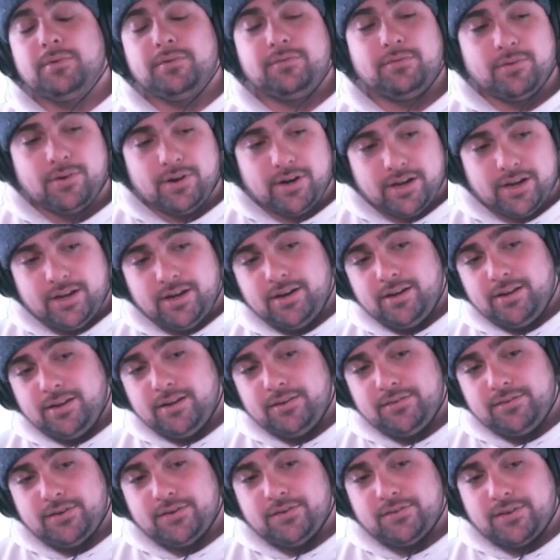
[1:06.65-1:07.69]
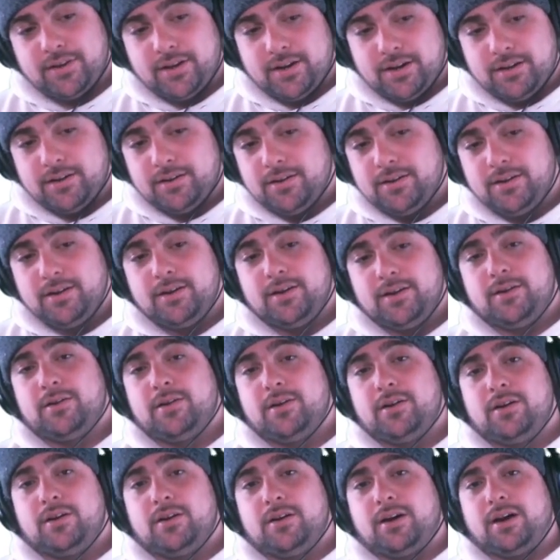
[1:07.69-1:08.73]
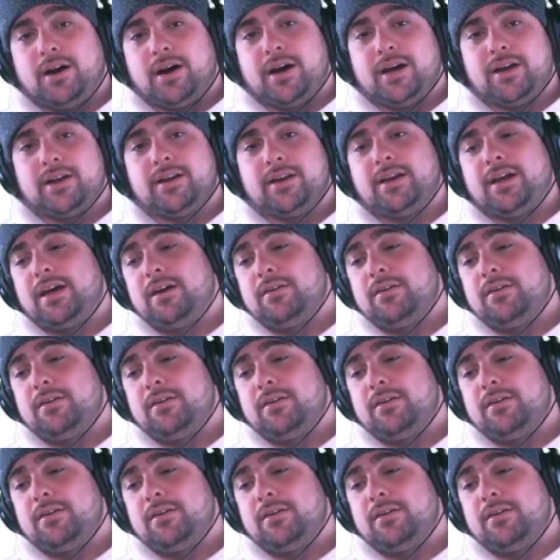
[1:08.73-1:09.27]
Before I get into this, I didn't